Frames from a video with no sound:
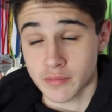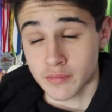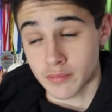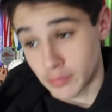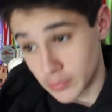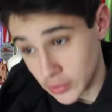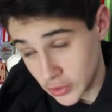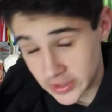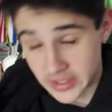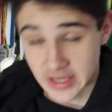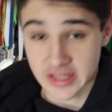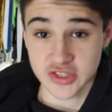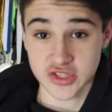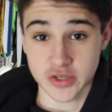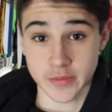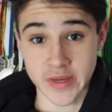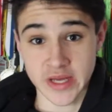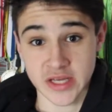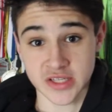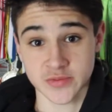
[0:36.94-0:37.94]
put it into
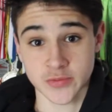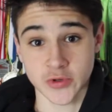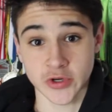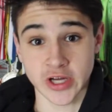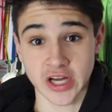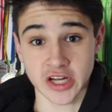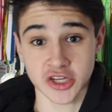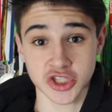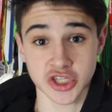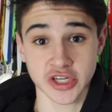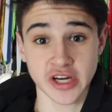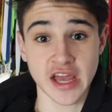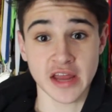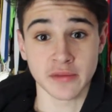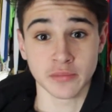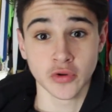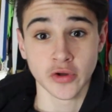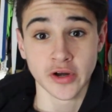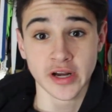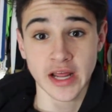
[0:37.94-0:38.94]
mass production, and
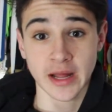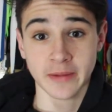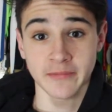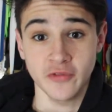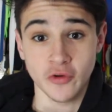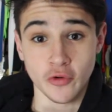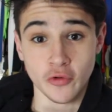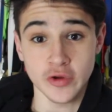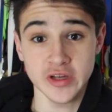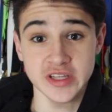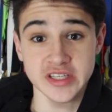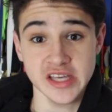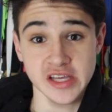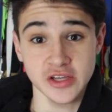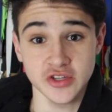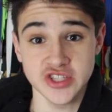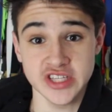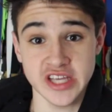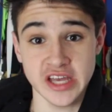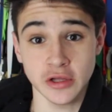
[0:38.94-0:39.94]
put it up for retail
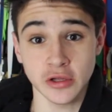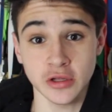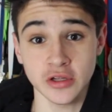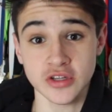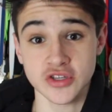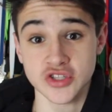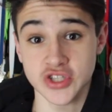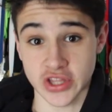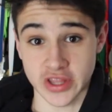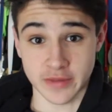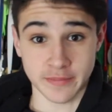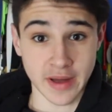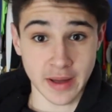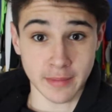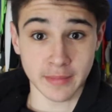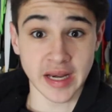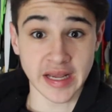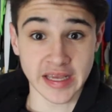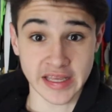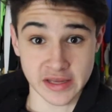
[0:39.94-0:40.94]
sale so the
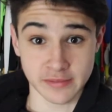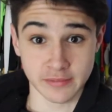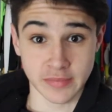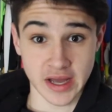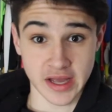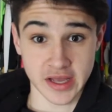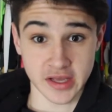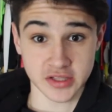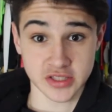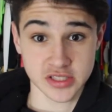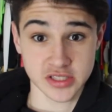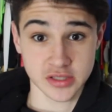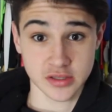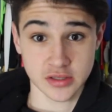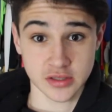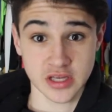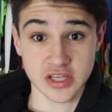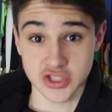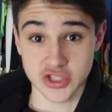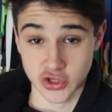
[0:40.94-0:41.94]
public can buy it
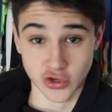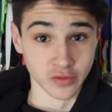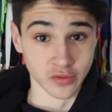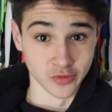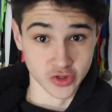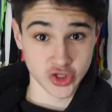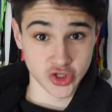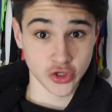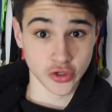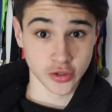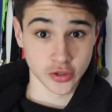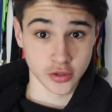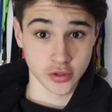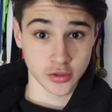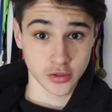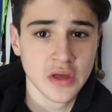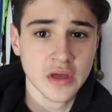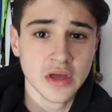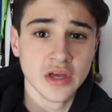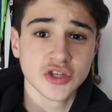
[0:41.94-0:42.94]
as a normal shoe.
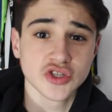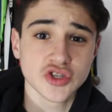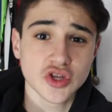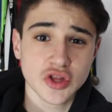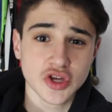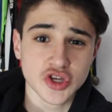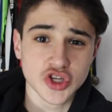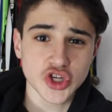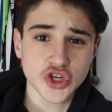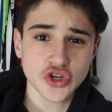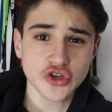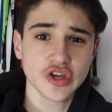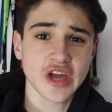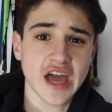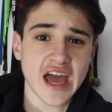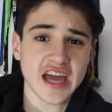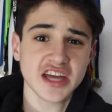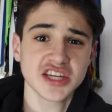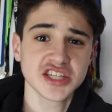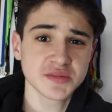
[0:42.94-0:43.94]
So the shoe
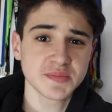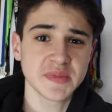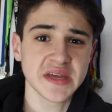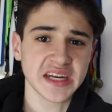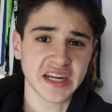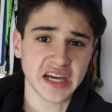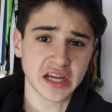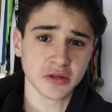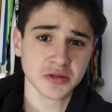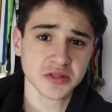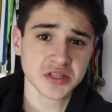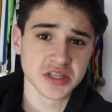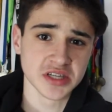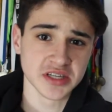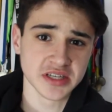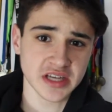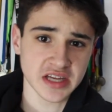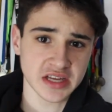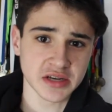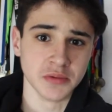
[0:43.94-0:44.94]
has been
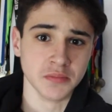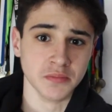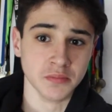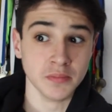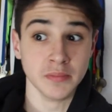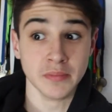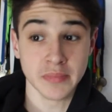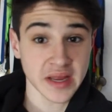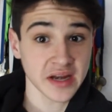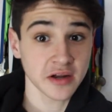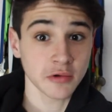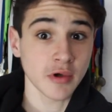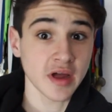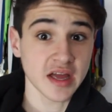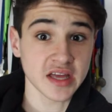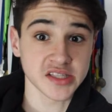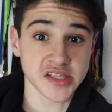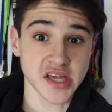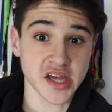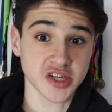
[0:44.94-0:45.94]
altered in many
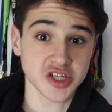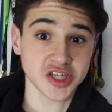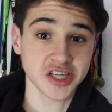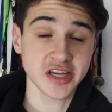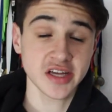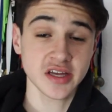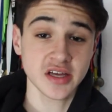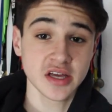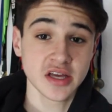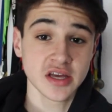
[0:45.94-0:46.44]
ways actually.